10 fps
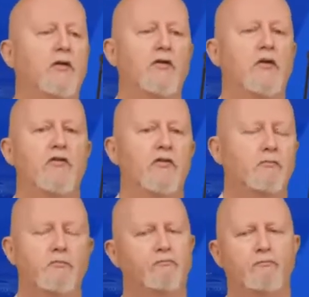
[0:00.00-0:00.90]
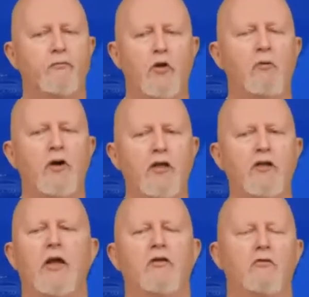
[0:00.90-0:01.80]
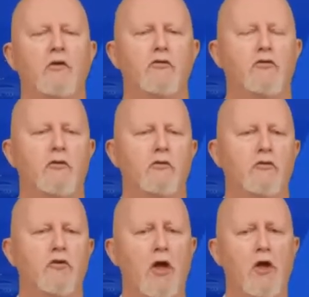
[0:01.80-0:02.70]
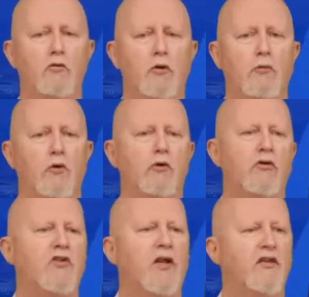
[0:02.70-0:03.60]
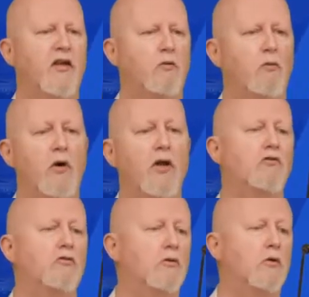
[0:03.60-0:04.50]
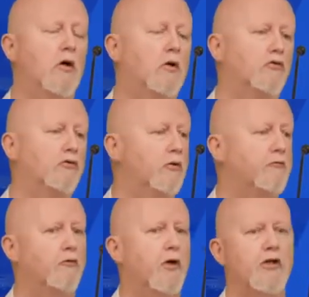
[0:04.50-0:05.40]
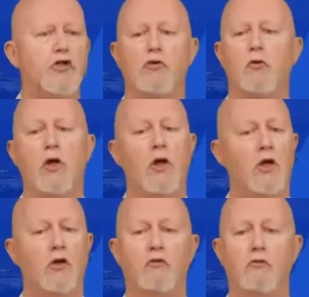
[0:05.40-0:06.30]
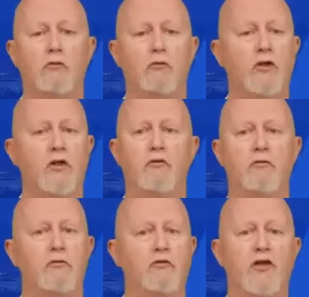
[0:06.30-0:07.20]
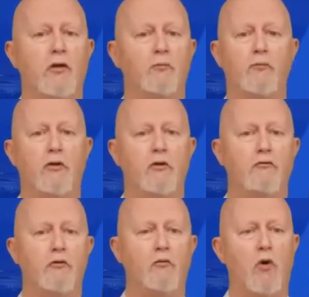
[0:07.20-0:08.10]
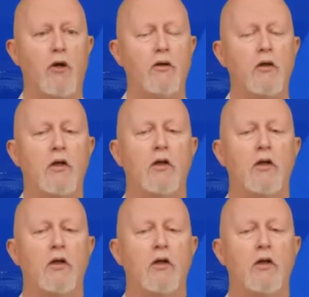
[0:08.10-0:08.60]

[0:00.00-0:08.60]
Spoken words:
There's nobody is going to use reports that take way too long to refresh or to even skip, from one